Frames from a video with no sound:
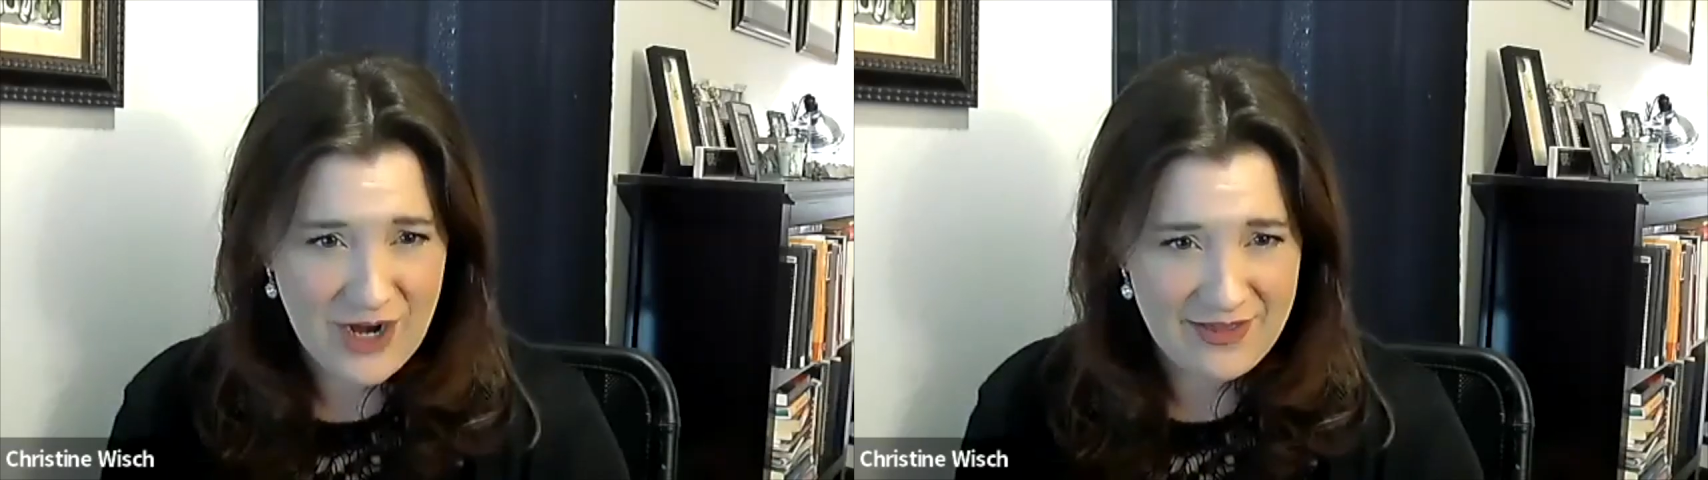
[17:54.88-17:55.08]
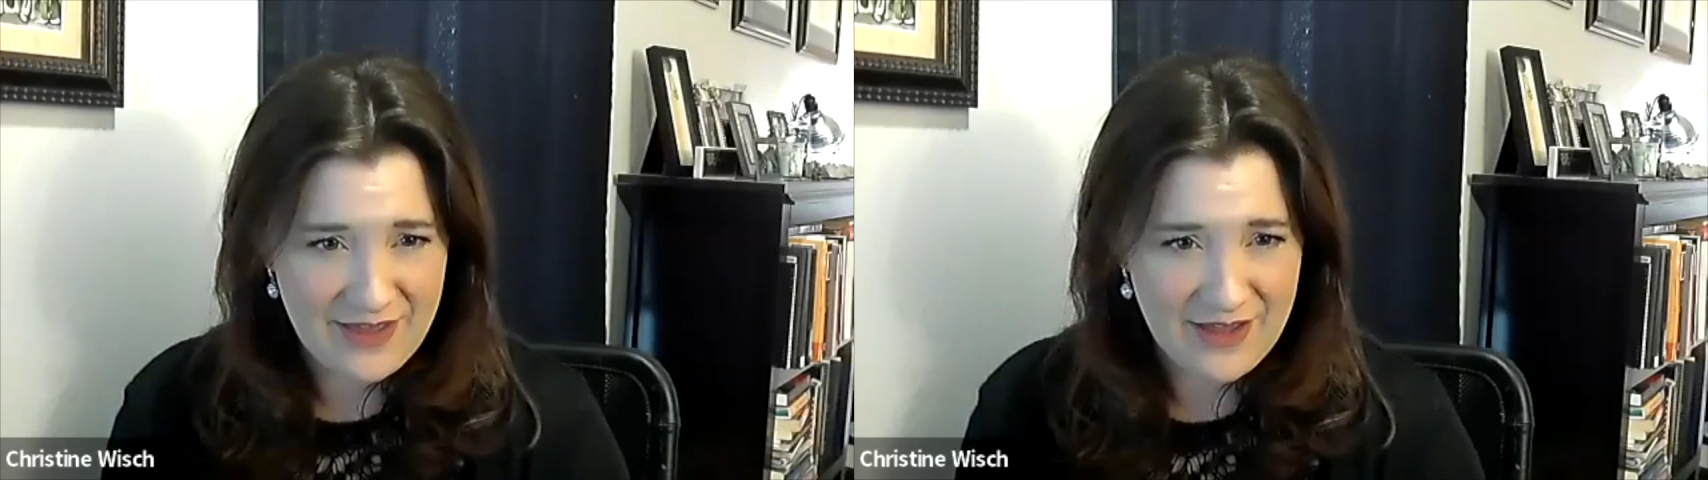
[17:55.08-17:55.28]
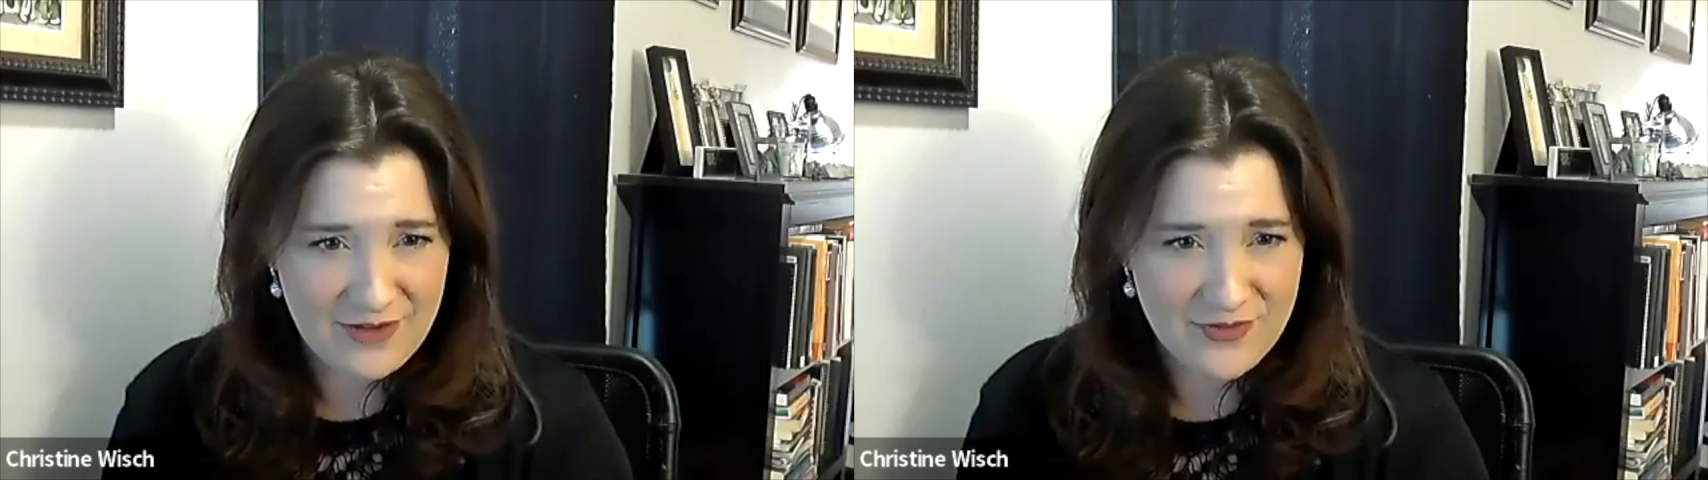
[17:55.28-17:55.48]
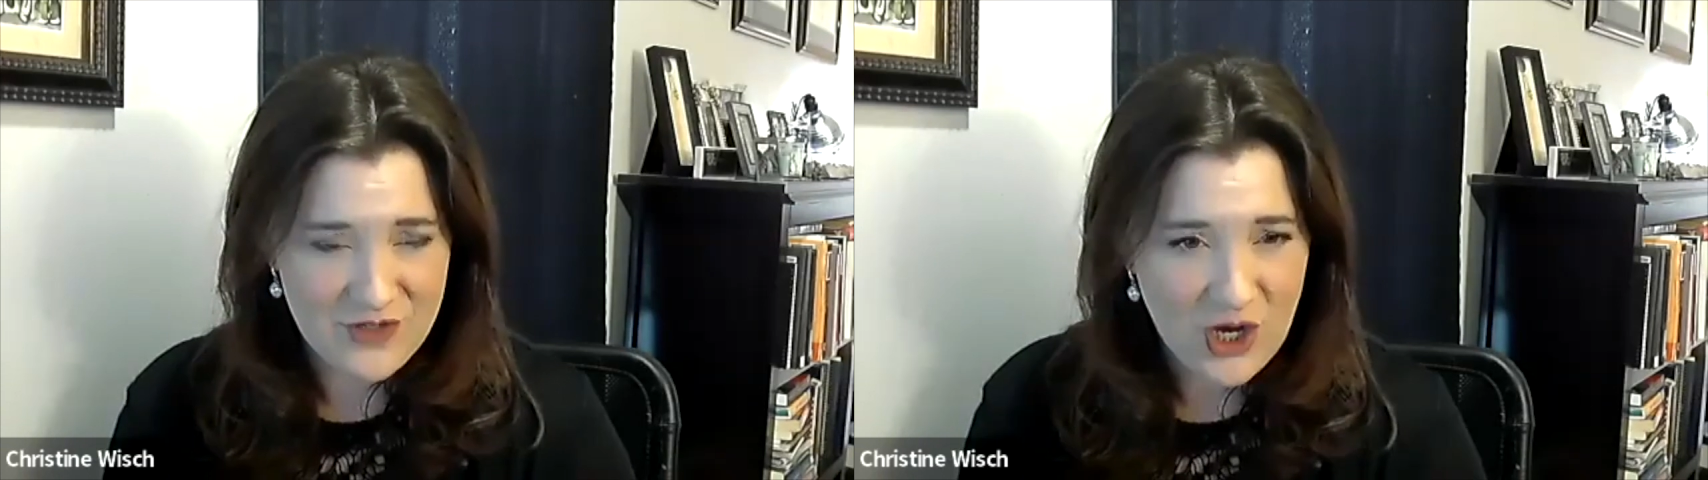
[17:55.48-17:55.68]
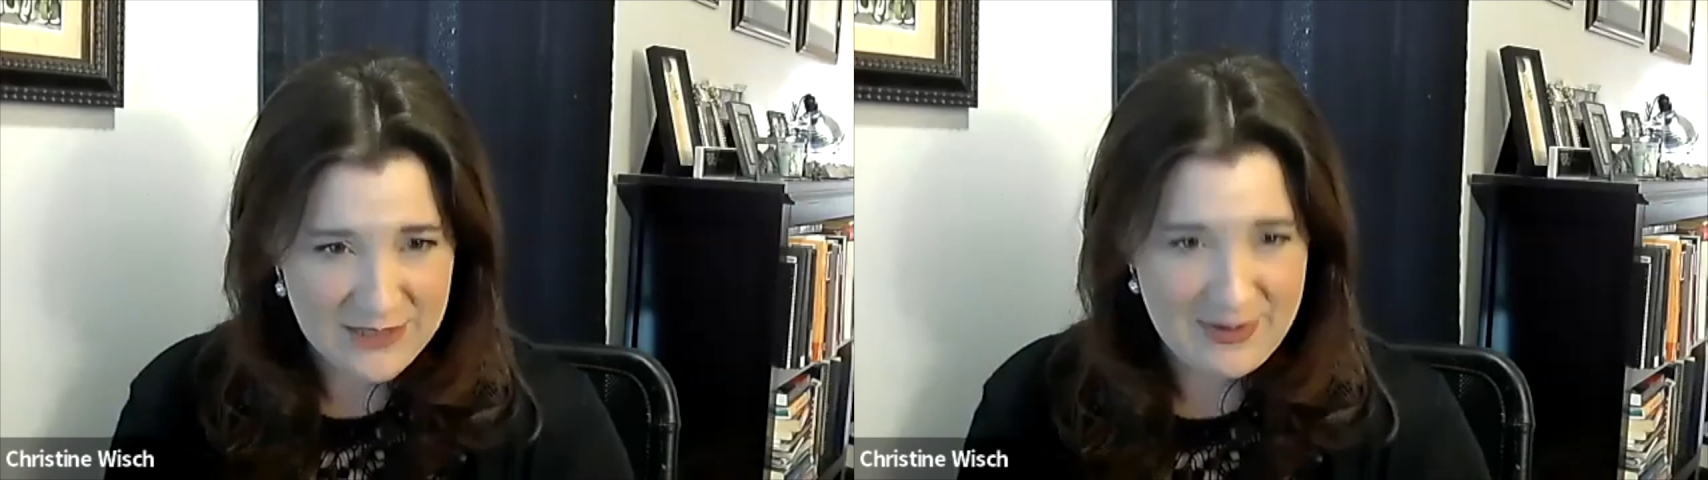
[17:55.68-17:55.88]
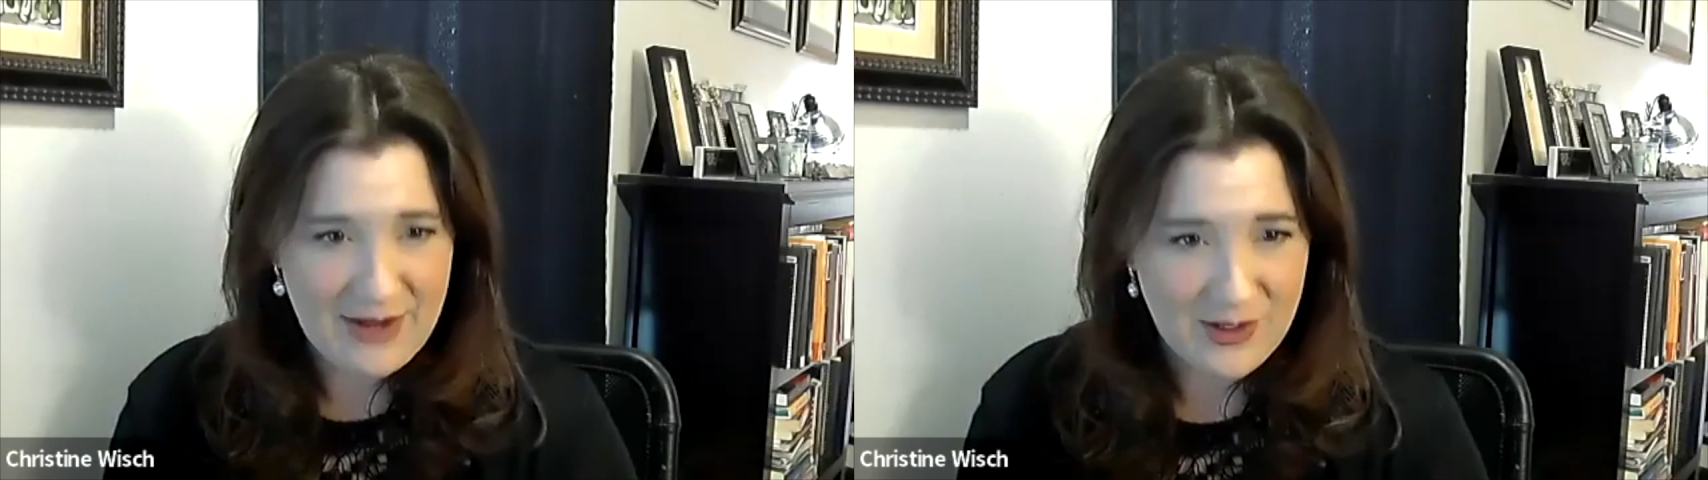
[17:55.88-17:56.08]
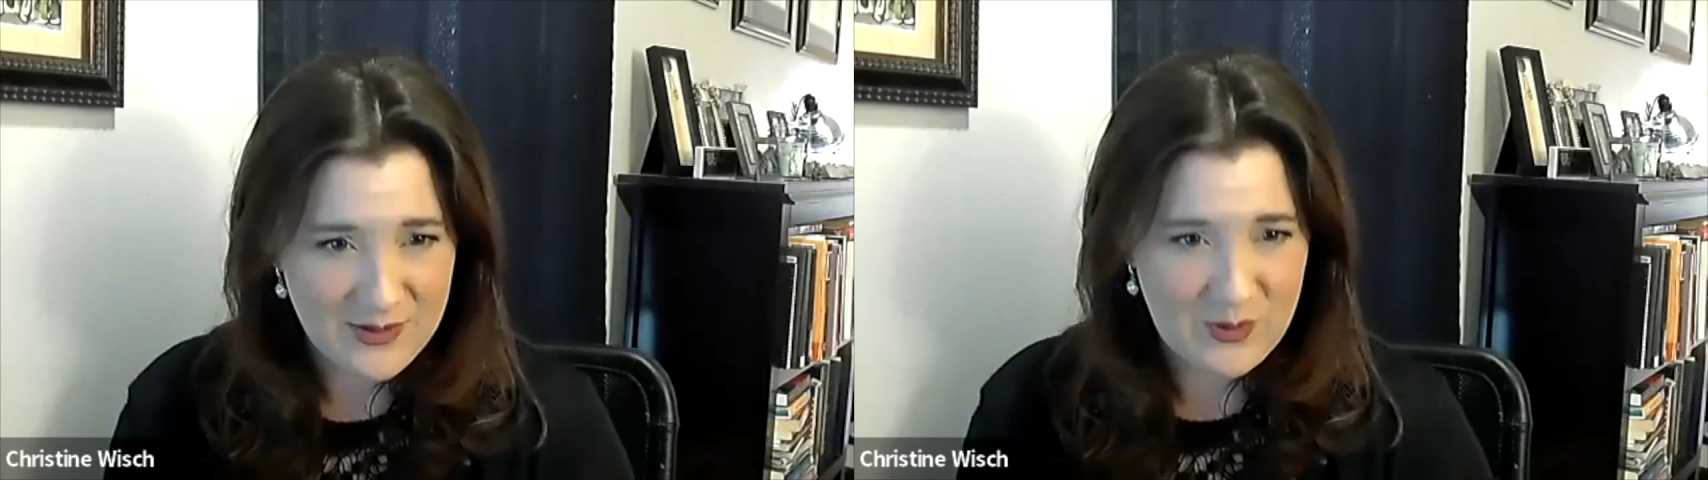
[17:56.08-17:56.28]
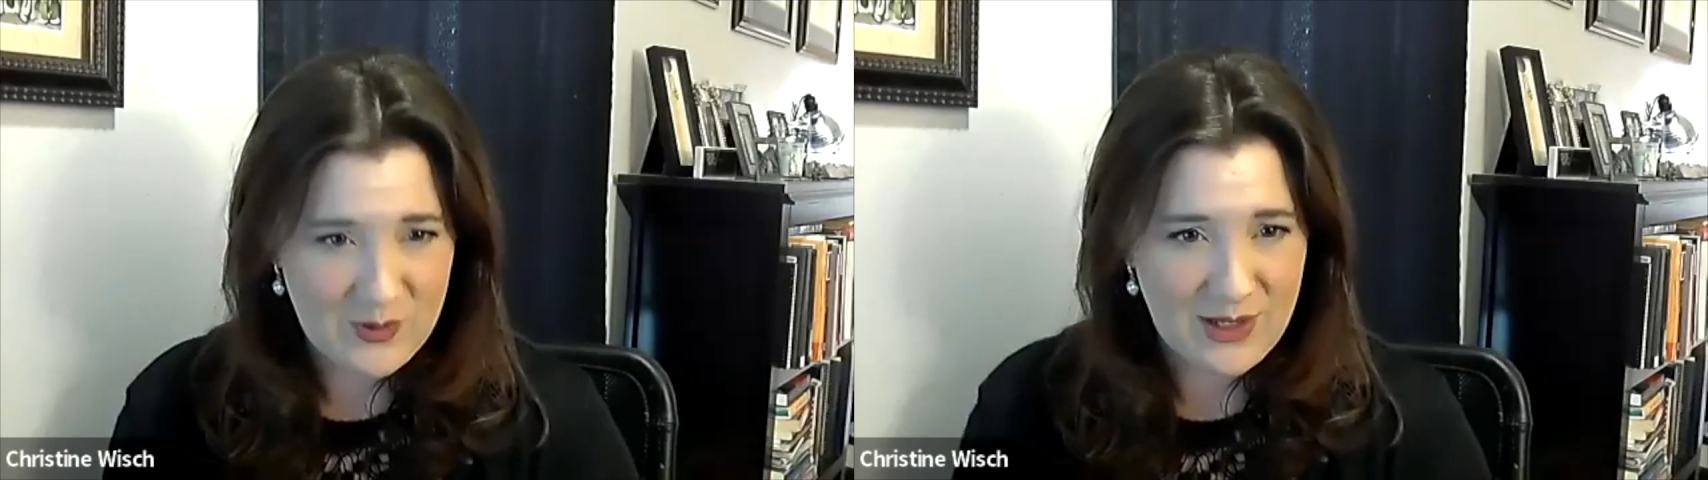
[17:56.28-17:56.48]
right, that you've talked about
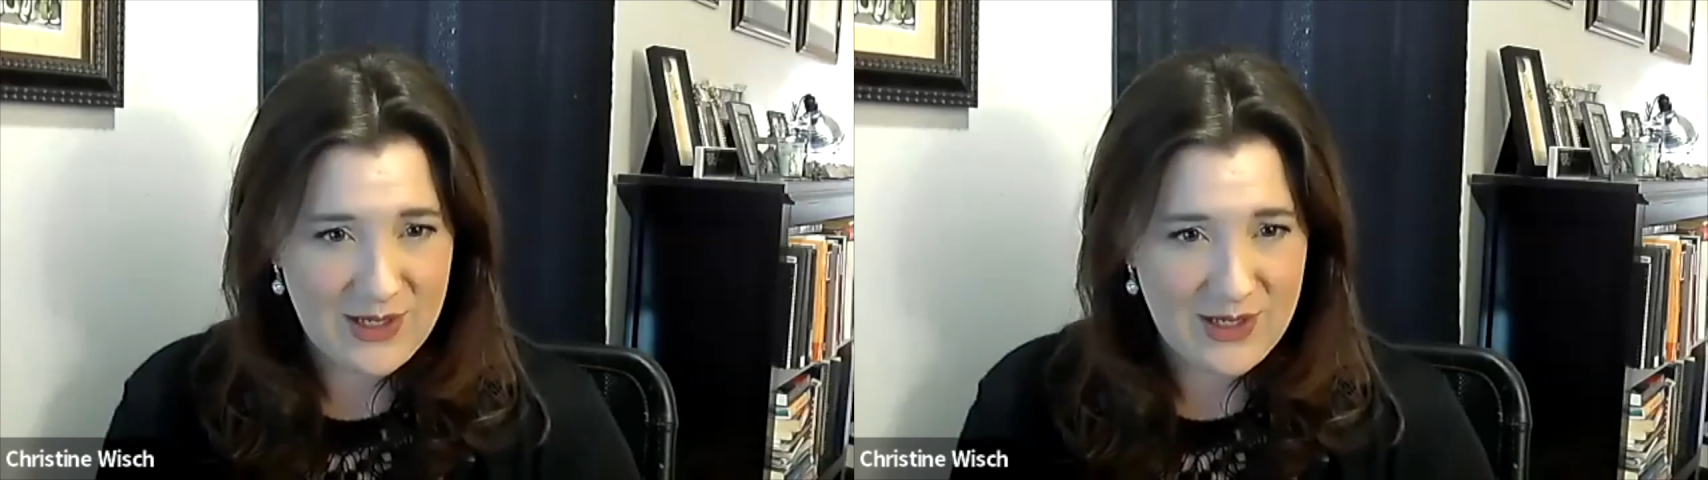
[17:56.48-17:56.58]
elsewhere,